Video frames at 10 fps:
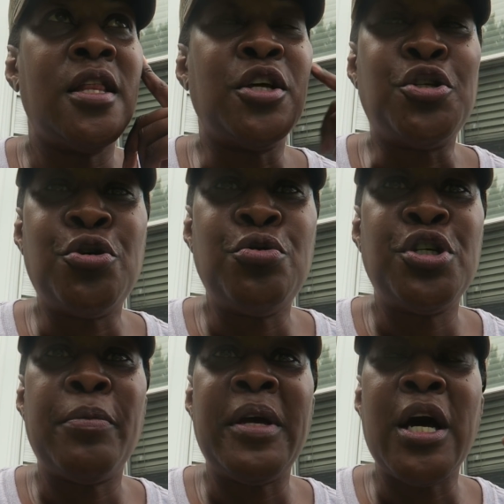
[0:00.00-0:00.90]
The two
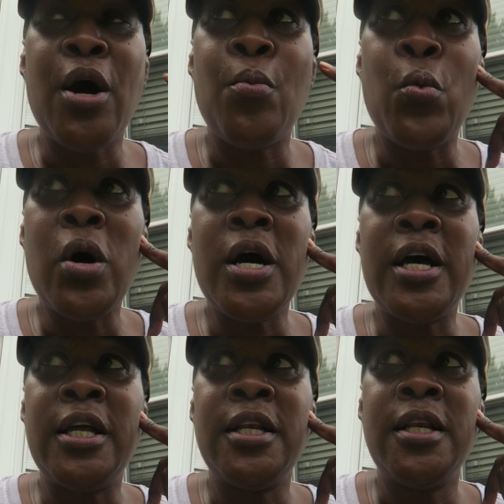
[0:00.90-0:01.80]
shall become
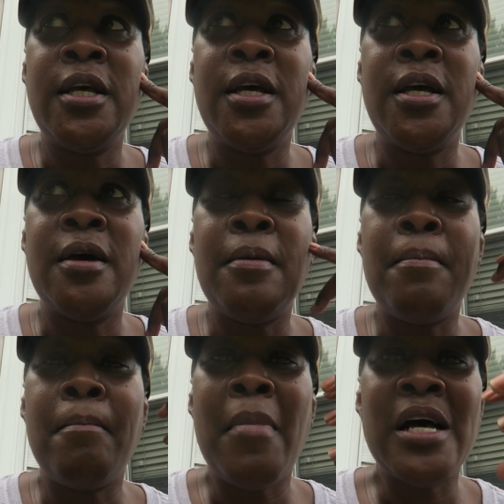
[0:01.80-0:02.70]
one.
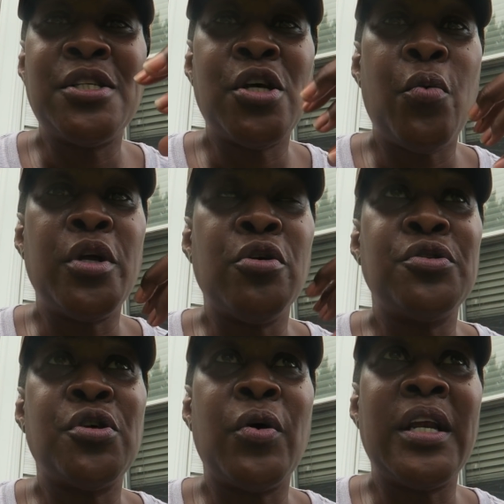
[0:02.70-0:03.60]
My soul and your
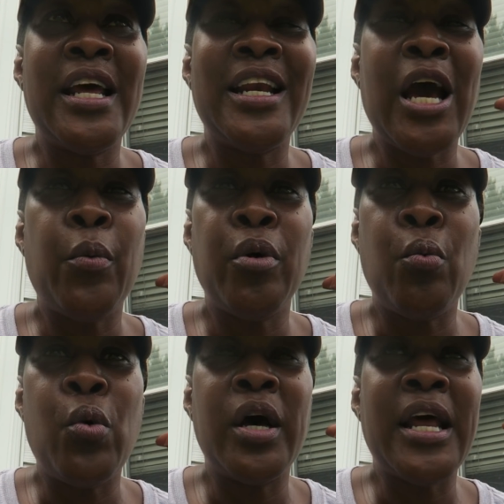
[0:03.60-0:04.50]
soul connect. Now we're
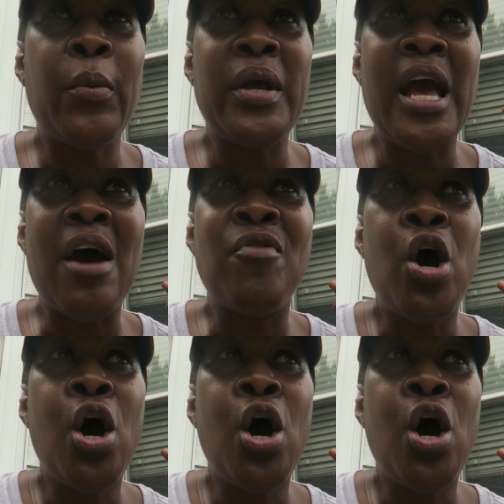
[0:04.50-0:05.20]
one. Now we have